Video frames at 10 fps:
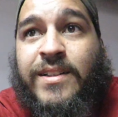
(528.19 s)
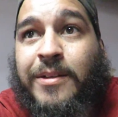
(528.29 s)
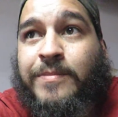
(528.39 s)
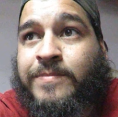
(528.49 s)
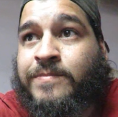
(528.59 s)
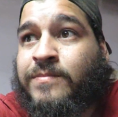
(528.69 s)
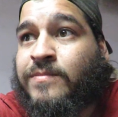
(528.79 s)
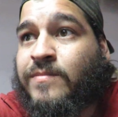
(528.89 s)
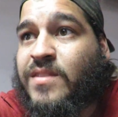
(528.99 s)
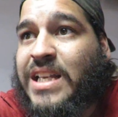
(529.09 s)
Yep,
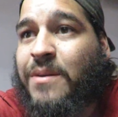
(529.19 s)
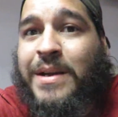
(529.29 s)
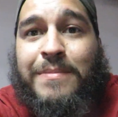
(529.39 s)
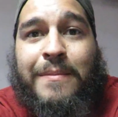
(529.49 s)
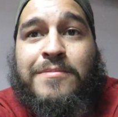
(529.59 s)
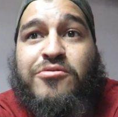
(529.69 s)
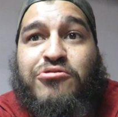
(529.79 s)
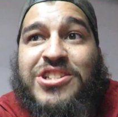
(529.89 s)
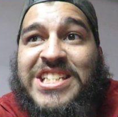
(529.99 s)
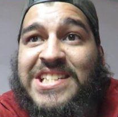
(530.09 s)
I'll make my
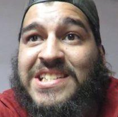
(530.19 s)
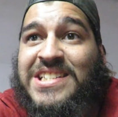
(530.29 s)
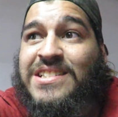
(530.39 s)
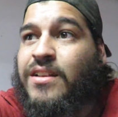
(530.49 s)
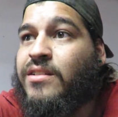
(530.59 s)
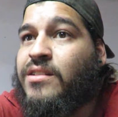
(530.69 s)
money.